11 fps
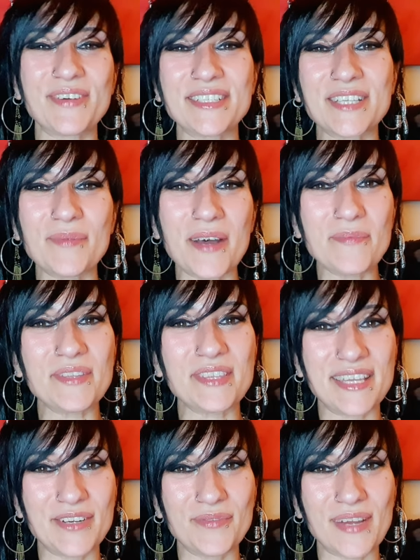First up, I'm
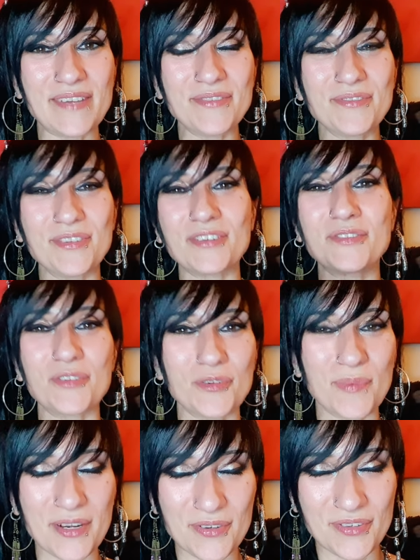Athena Raven, for those of you who
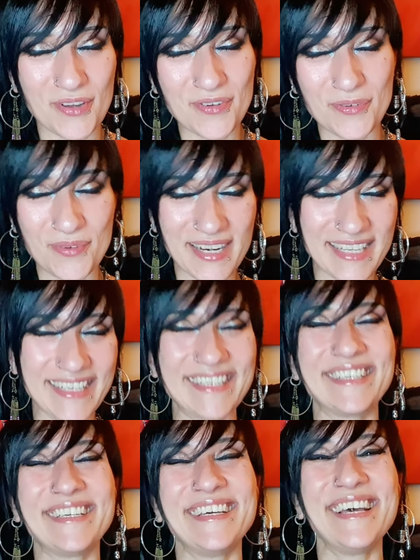might not know already.